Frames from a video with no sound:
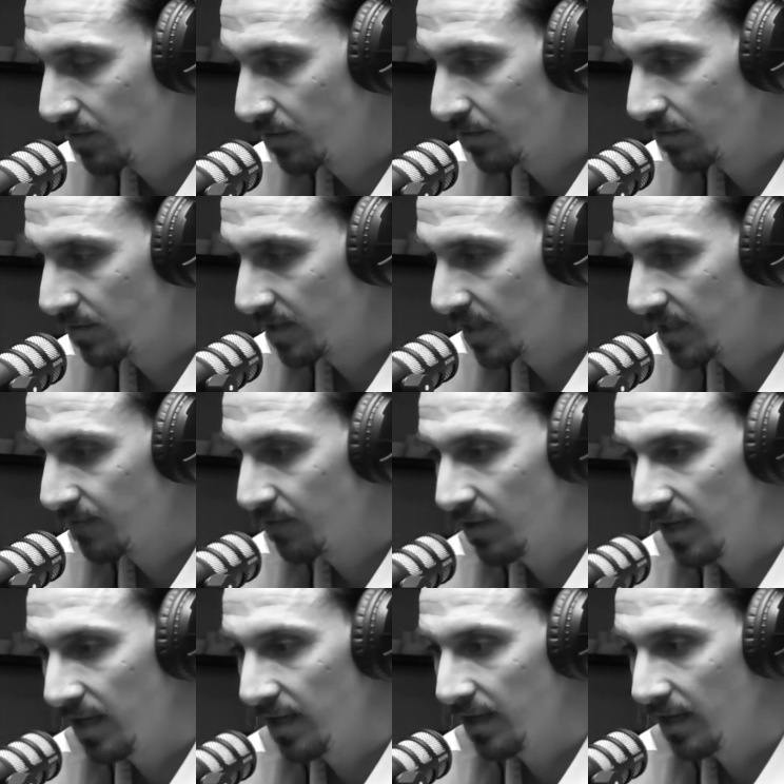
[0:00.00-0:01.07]

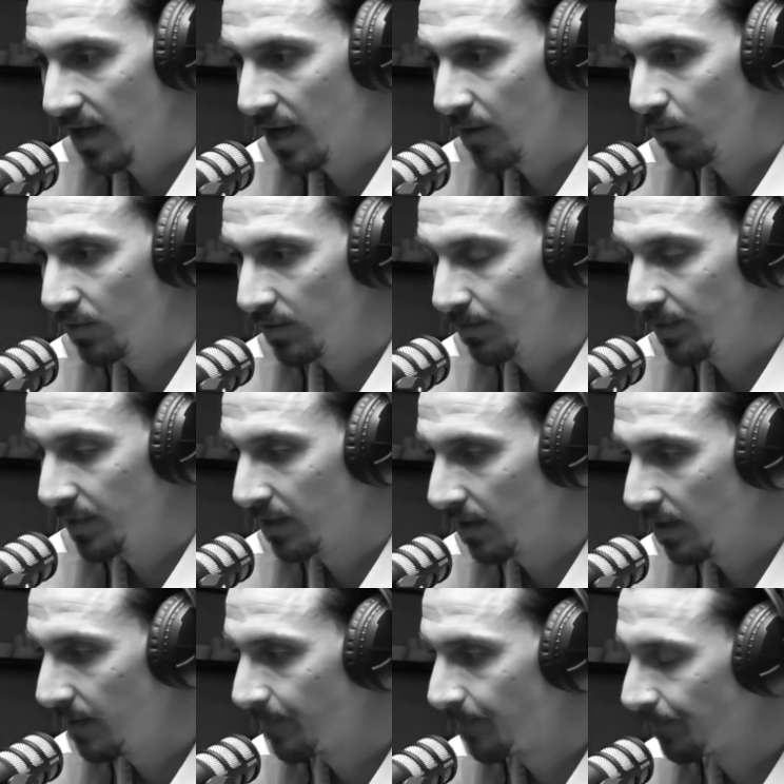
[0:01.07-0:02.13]
successful I will
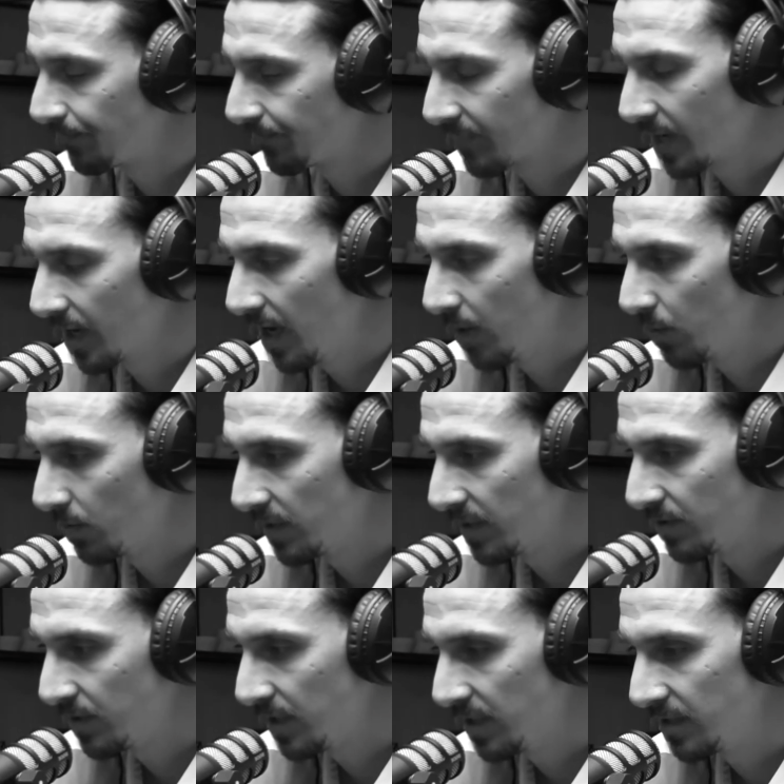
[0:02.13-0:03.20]
become, I will
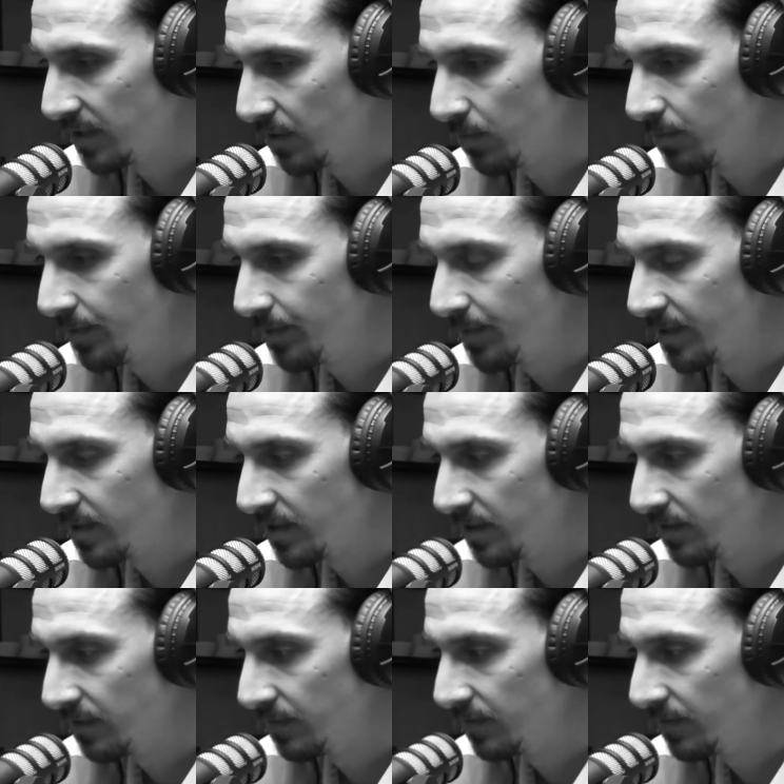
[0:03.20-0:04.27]
not change. I will be
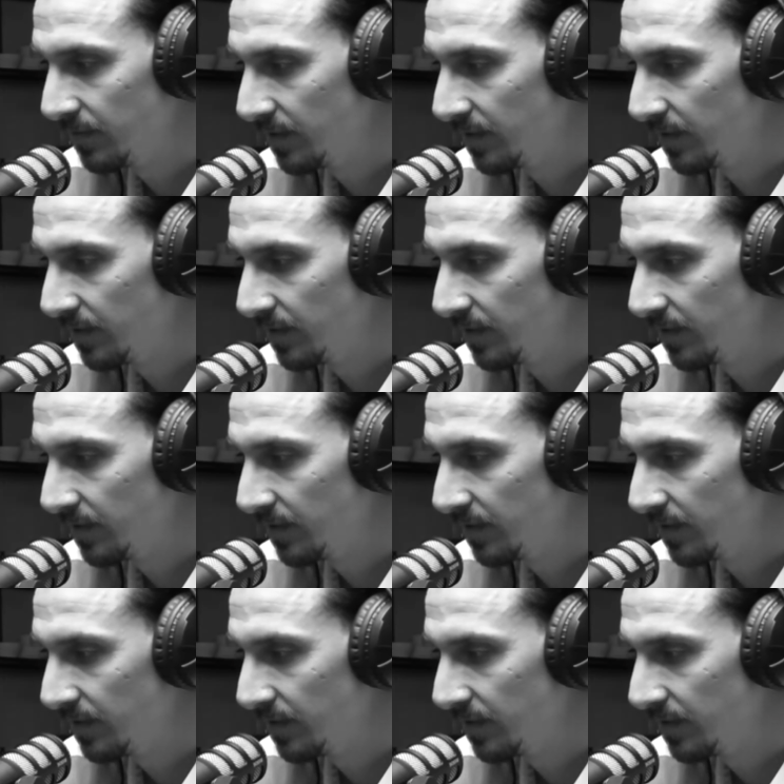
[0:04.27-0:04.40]
myself.